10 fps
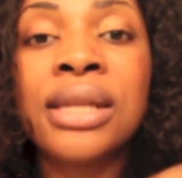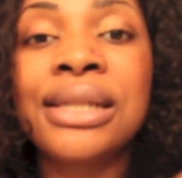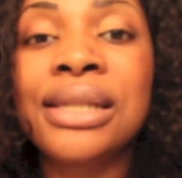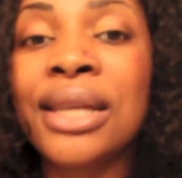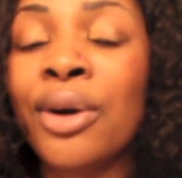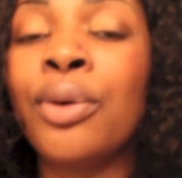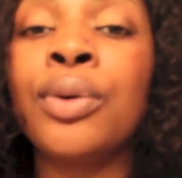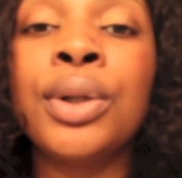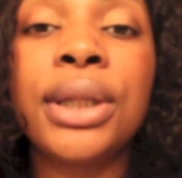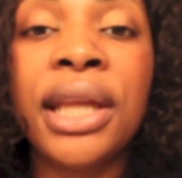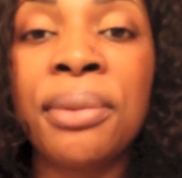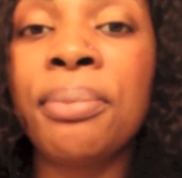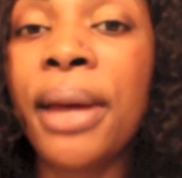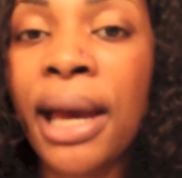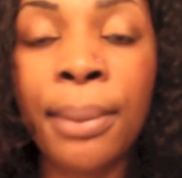seal
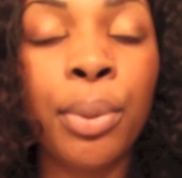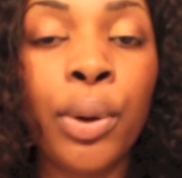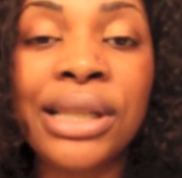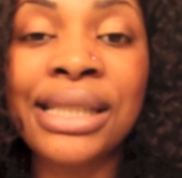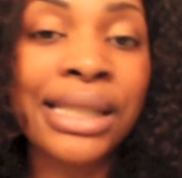them bad boys.